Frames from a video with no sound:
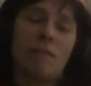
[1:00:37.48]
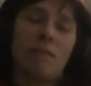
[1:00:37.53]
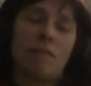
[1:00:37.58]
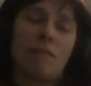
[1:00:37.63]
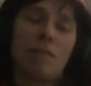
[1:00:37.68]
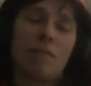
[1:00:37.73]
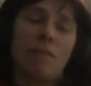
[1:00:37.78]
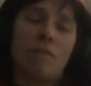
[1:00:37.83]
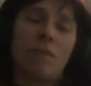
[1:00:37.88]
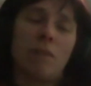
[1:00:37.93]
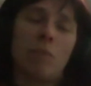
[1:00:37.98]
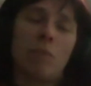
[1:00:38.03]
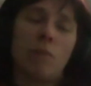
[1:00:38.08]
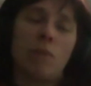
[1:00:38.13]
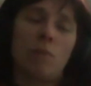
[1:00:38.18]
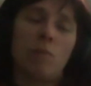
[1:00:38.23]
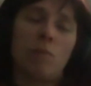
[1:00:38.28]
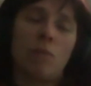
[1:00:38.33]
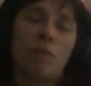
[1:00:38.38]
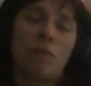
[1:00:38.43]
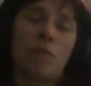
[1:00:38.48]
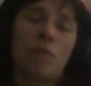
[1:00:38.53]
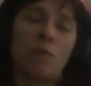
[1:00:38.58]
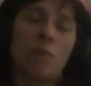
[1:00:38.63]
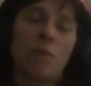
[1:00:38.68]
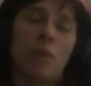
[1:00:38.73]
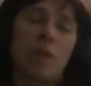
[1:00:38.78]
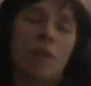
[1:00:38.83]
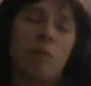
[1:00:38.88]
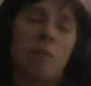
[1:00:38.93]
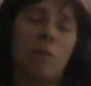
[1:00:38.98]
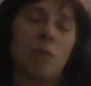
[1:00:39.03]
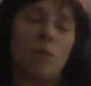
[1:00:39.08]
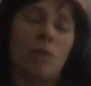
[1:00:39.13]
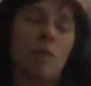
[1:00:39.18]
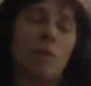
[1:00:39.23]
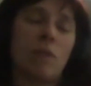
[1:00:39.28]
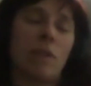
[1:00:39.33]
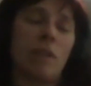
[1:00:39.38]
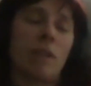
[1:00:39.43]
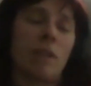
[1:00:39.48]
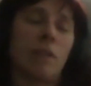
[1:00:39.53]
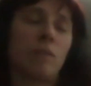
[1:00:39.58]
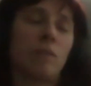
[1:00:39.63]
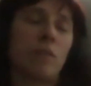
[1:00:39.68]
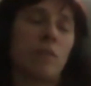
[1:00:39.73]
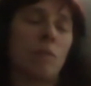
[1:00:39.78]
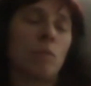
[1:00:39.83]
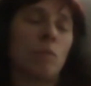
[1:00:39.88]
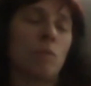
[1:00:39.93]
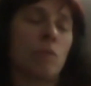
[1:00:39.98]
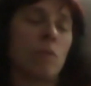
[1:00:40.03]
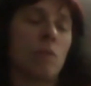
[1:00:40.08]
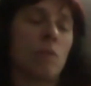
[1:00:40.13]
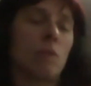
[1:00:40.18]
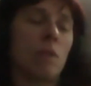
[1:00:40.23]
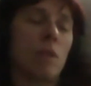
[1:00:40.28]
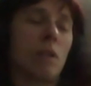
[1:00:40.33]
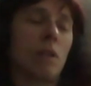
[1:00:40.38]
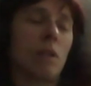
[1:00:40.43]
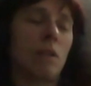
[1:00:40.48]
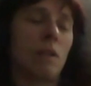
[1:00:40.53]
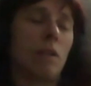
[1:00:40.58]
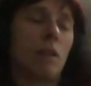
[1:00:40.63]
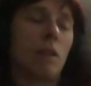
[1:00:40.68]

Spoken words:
agreement before we came into that lifetime was that